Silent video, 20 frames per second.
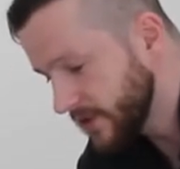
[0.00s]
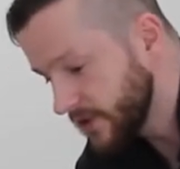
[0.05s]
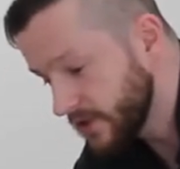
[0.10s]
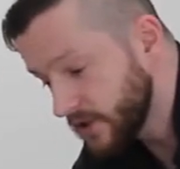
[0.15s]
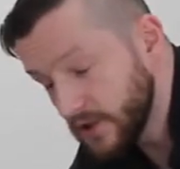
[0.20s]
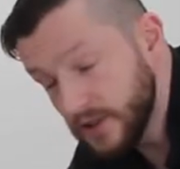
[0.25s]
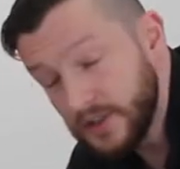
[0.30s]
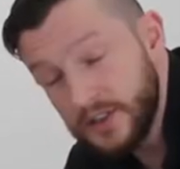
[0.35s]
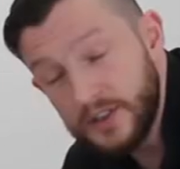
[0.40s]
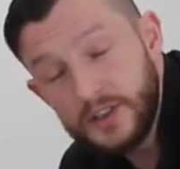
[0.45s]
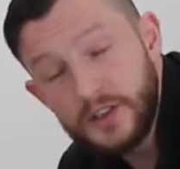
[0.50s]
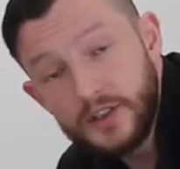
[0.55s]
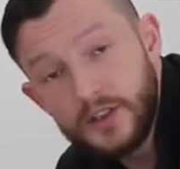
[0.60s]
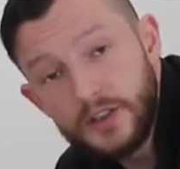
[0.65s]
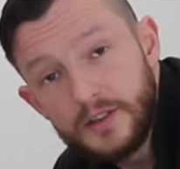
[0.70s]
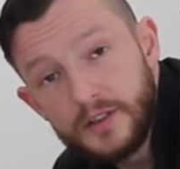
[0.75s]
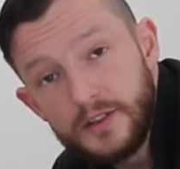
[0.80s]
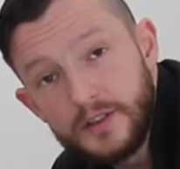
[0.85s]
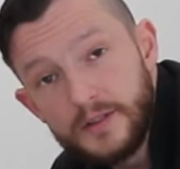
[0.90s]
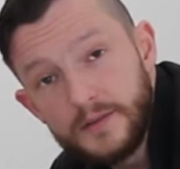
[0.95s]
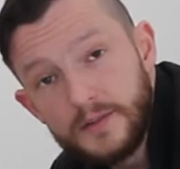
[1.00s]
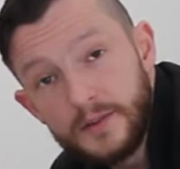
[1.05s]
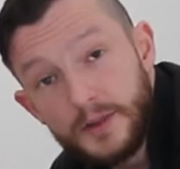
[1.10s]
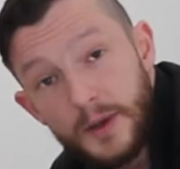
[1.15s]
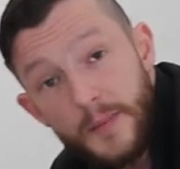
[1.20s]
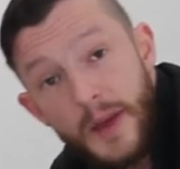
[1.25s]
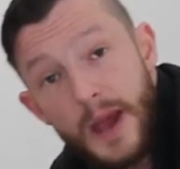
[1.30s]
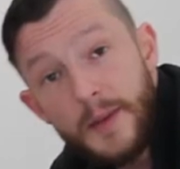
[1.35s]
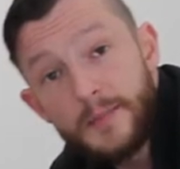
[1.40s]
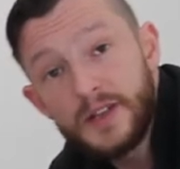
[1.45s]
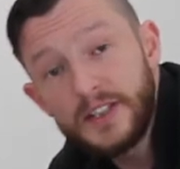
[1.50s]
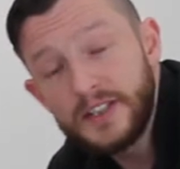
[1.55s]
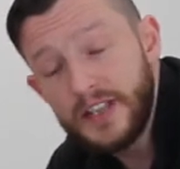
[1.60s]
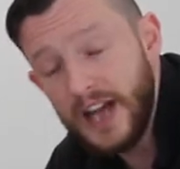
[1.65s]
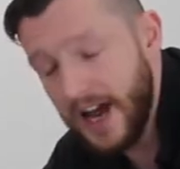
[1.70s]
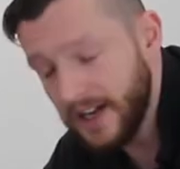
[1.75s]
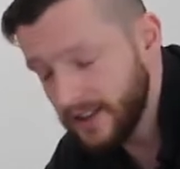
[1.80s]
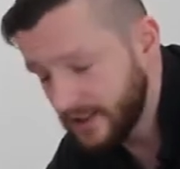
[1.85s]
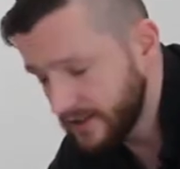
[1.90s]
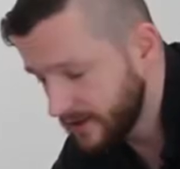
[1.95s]
just remember
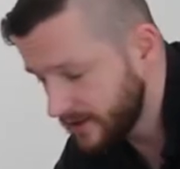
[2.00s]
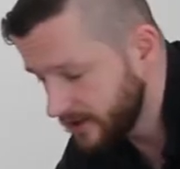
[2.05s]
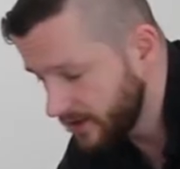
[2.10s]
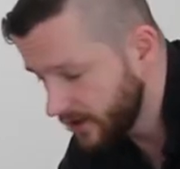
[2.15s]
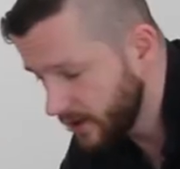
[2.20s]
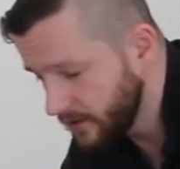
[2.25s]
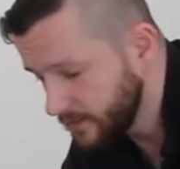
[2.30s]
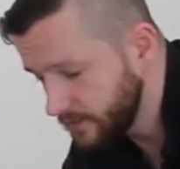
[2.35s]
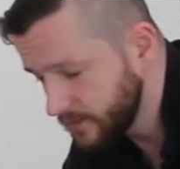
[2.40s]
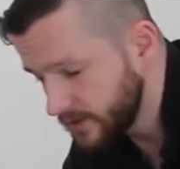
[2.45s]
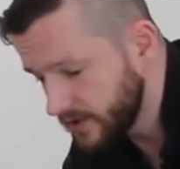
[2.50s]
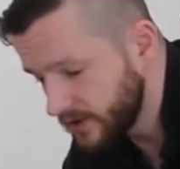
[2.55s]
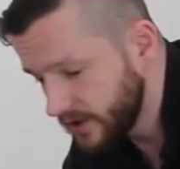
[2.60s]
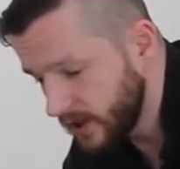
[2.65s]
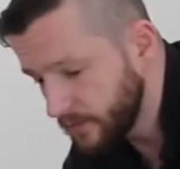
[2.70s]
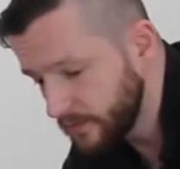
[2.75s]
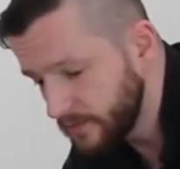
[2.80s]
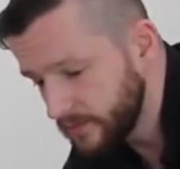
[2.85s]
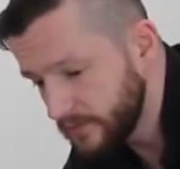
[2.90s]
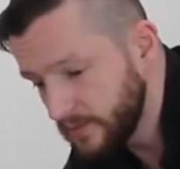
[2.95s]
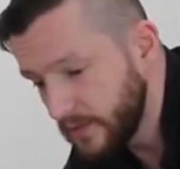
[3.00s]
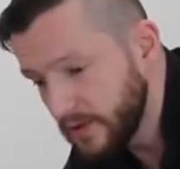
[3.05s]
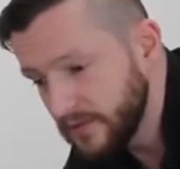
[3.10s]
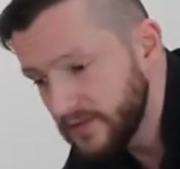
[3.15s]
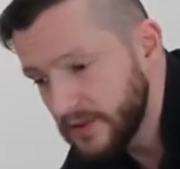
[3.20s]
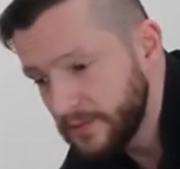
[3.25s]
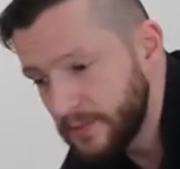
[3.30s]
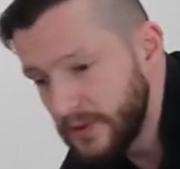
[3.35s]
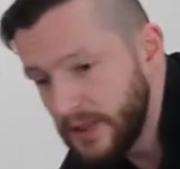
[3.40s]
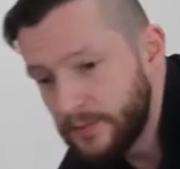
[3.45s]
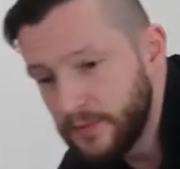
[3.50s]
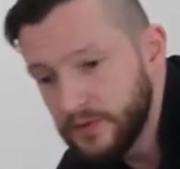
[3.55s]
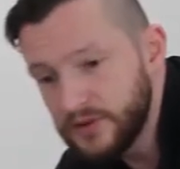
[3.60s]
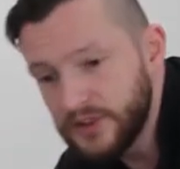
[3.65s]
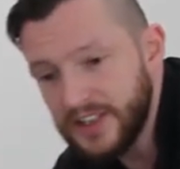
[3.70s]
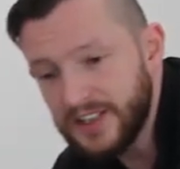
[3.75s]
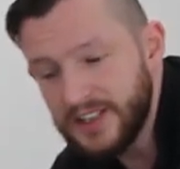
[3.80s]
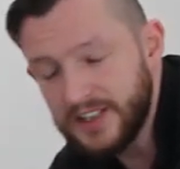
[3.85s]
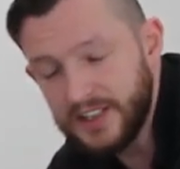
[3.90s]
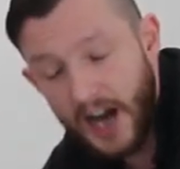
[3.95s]
that some of the people
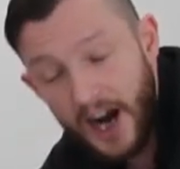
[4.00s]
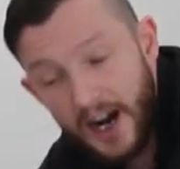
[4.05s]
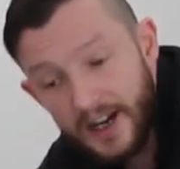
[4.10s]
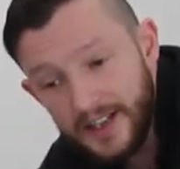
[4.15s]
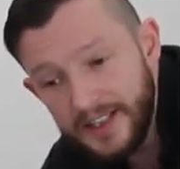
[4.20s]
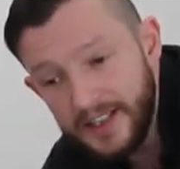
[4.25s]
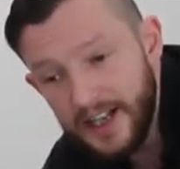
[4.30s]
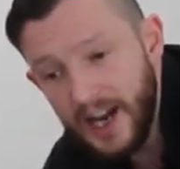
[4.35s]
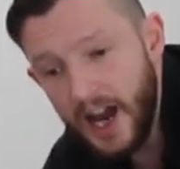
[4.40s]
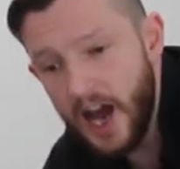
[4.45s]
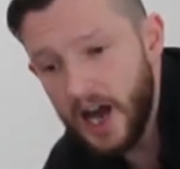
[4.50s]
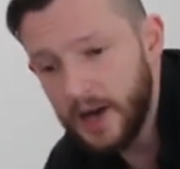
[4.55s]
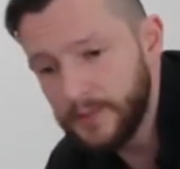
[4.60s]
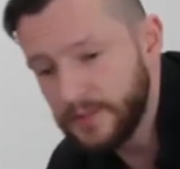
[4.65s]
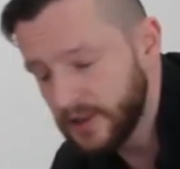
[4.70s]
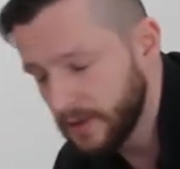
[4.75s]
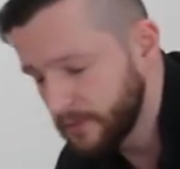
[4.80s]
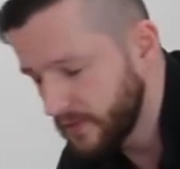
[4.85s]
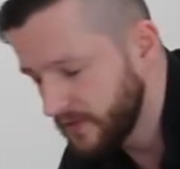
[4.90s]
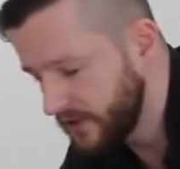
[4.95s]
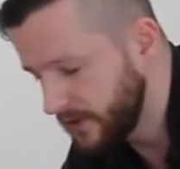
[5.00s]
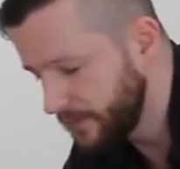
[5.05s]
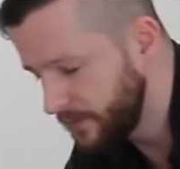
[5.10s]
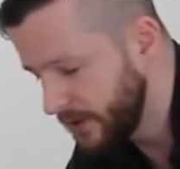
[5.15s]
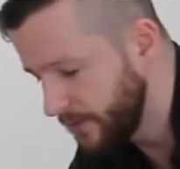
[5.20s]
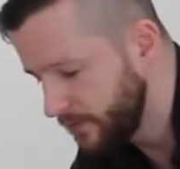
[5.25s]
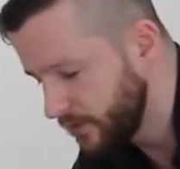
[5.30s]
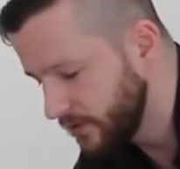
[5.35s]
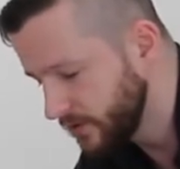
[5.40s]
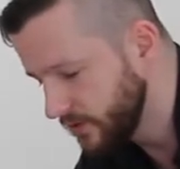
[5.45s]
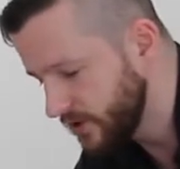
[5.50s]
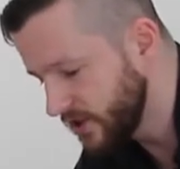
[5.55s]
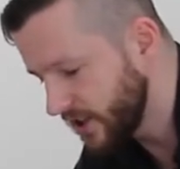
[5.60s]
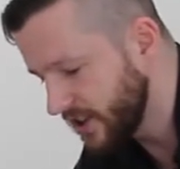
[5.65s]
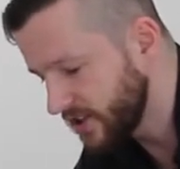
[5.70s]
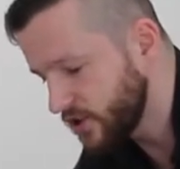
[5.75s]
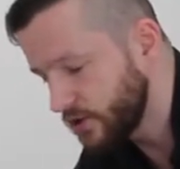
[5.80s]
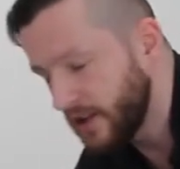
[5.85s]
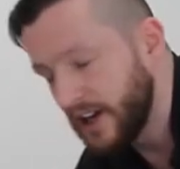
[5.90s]
just starting up, some of the people just